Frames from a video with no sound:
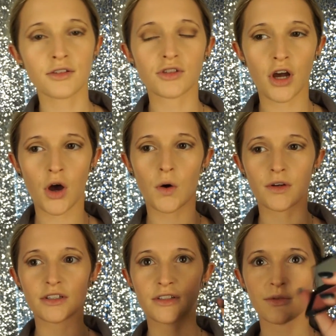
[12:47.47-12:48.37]
so
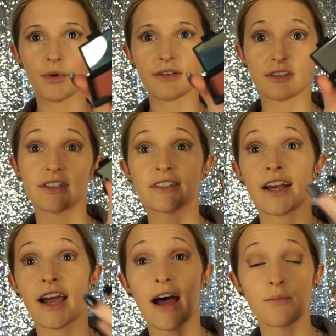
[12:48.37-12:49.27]
this is one of the things I
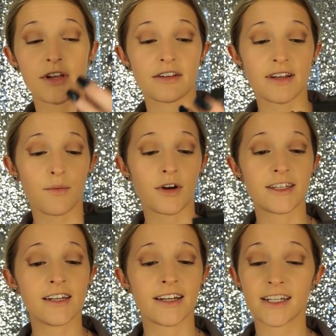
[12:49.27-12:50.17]
got because I
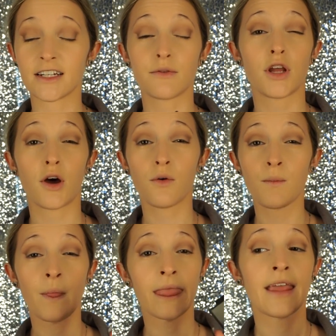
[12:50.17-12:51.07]
wasn't, and I didn't even know
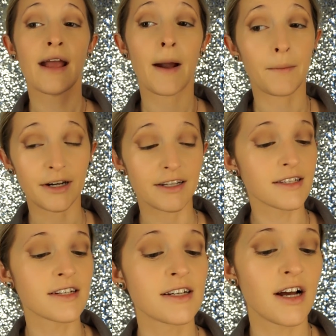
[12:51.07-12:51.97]
I
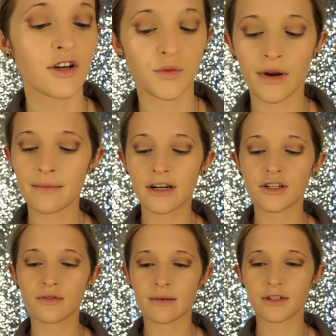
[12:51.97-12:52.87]
was. So what I'm gonna
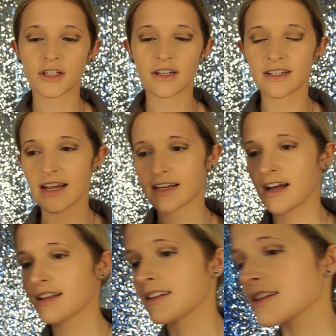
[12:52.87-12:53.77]
do is I'm just gonna take,
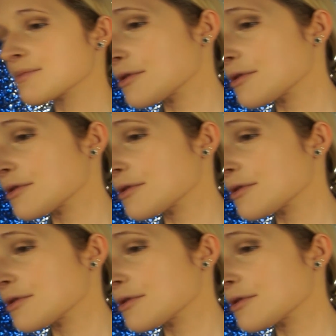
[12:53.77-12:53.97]
not this